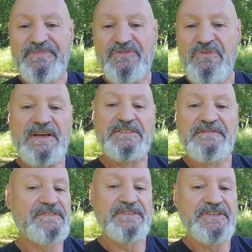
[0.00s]
dregs
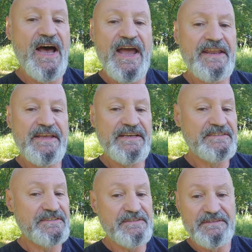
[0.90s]
of society
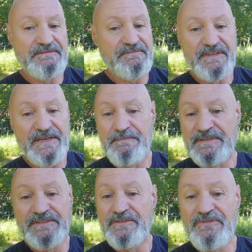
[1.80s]
as deep
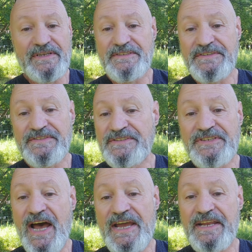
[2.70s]
as the dregs of
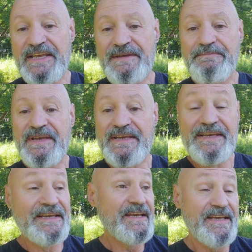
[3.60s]
society can
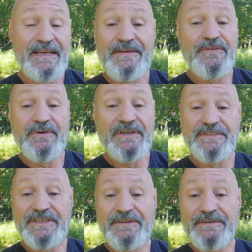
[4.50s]
be, if you
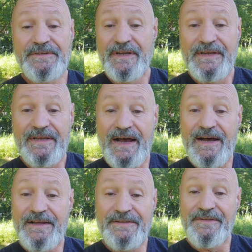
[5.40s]
considered
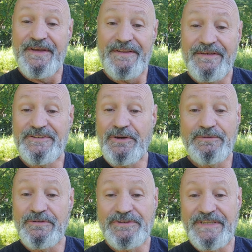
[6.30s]
uh, the
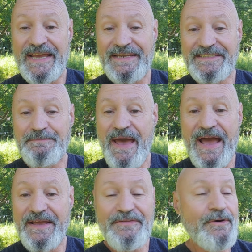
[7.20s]
social standings
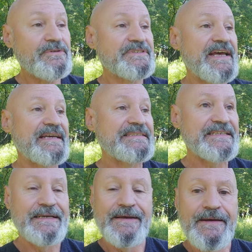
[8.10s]
back in those
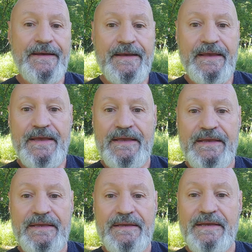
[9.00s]
days,
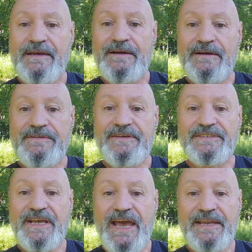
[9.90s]
here,
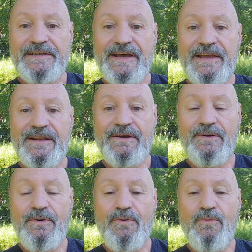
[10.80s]
this Canaanite
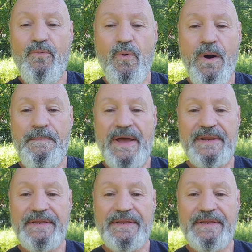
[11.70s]
woman